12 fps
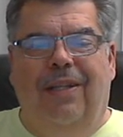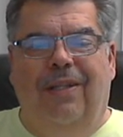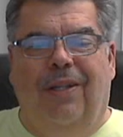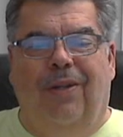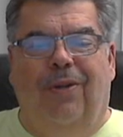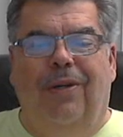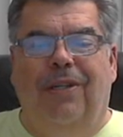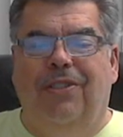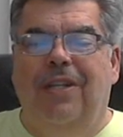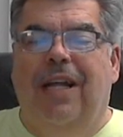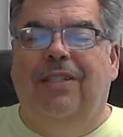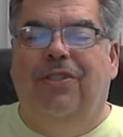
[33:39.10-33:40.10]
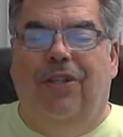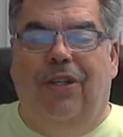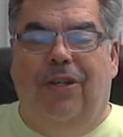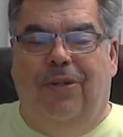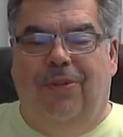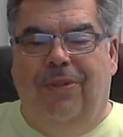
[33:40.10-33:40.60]
The Lord is not
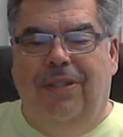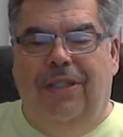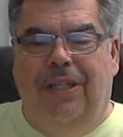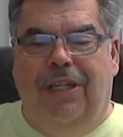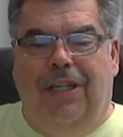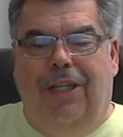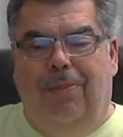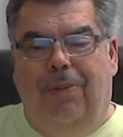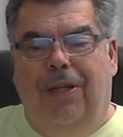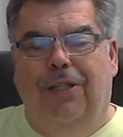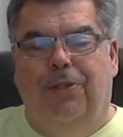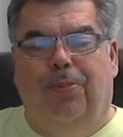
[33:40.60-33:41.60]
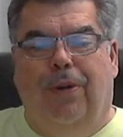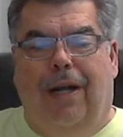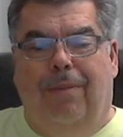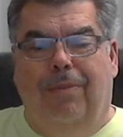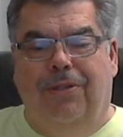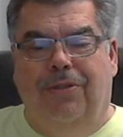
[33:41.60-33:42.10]
slow in keeping his
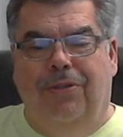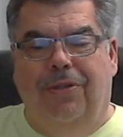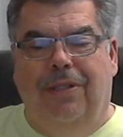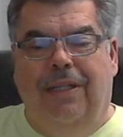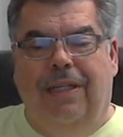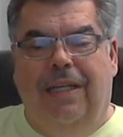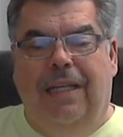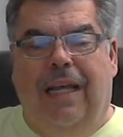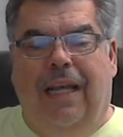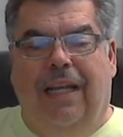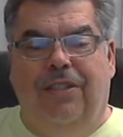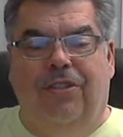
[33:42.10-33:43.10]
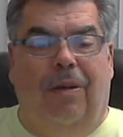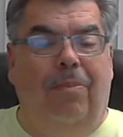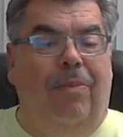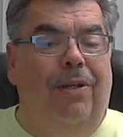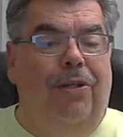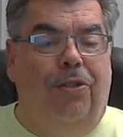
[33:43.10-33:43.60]
promise, as
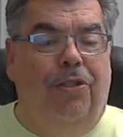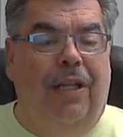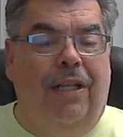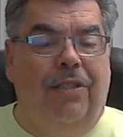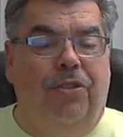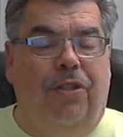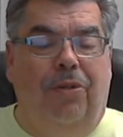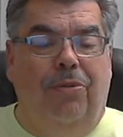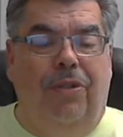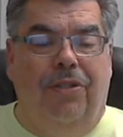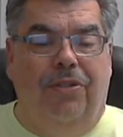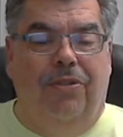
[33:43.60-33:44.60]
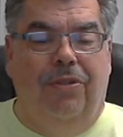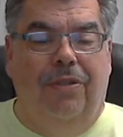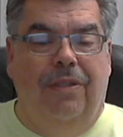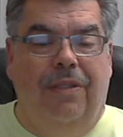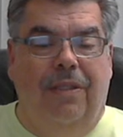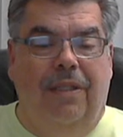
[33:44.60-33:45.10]
some understand slowness
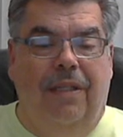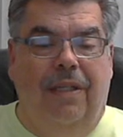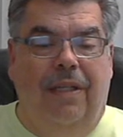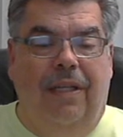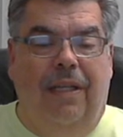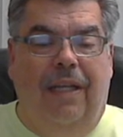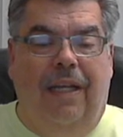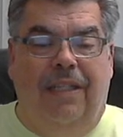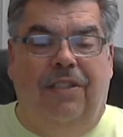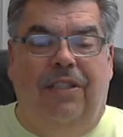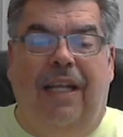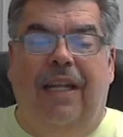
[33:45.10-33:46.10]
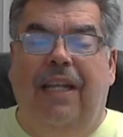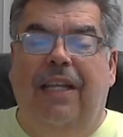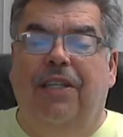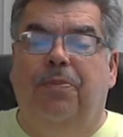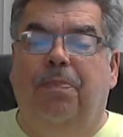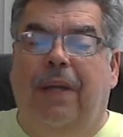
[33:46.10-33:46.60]
Instead, he
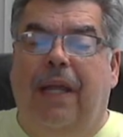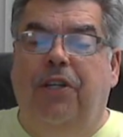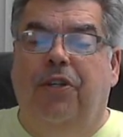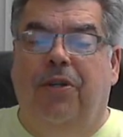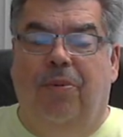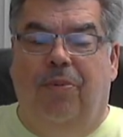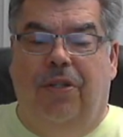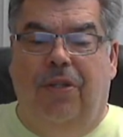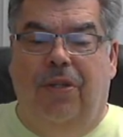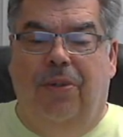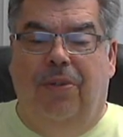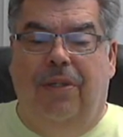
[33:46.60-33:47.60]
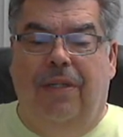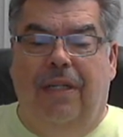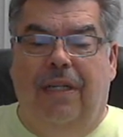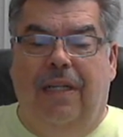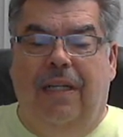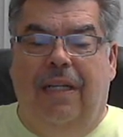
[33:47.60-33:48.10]
is patient with you,
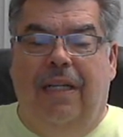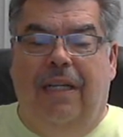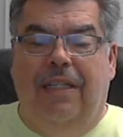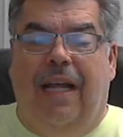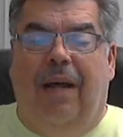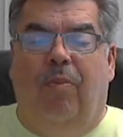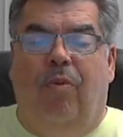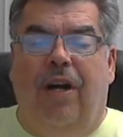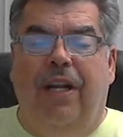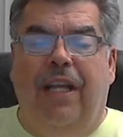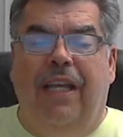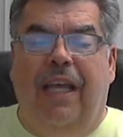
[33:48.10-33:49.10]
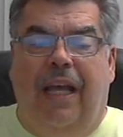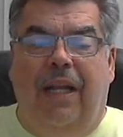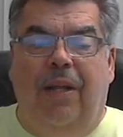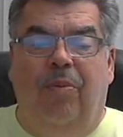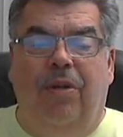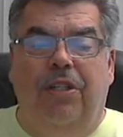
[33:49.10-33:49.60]
not wanting
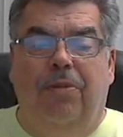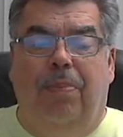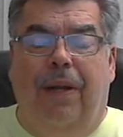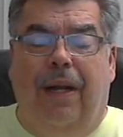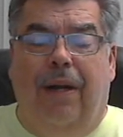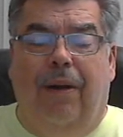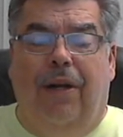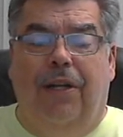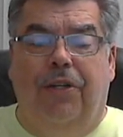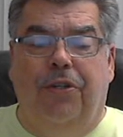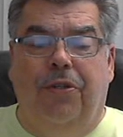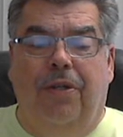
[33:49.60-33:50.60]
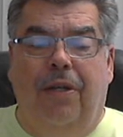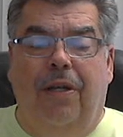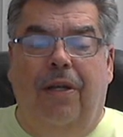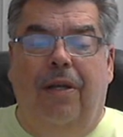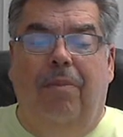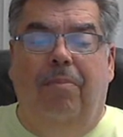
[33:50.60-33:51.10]
anyone to perish,
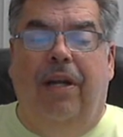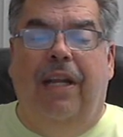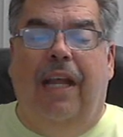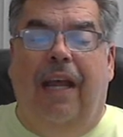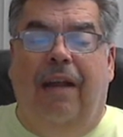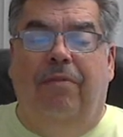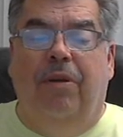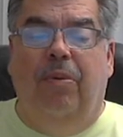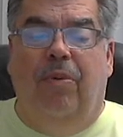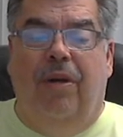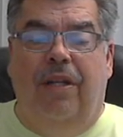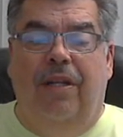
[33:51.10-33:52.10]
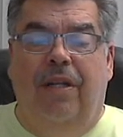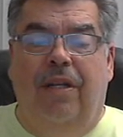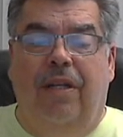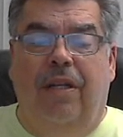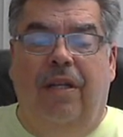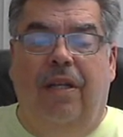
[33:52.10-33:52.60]
but everyone
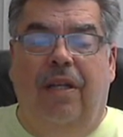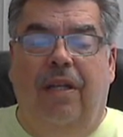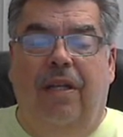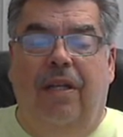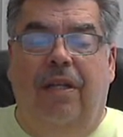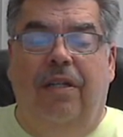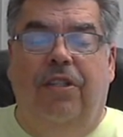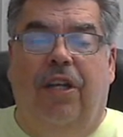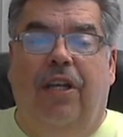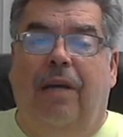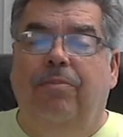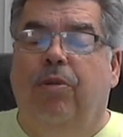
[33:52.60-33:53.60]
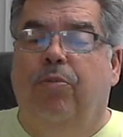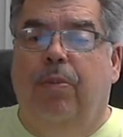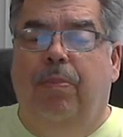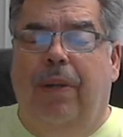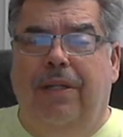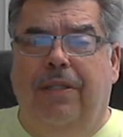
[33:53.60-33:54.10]
to come to
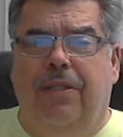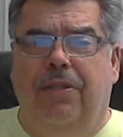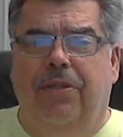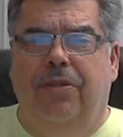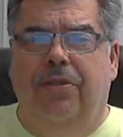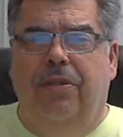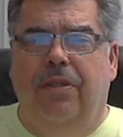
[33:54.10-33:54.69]
repentance.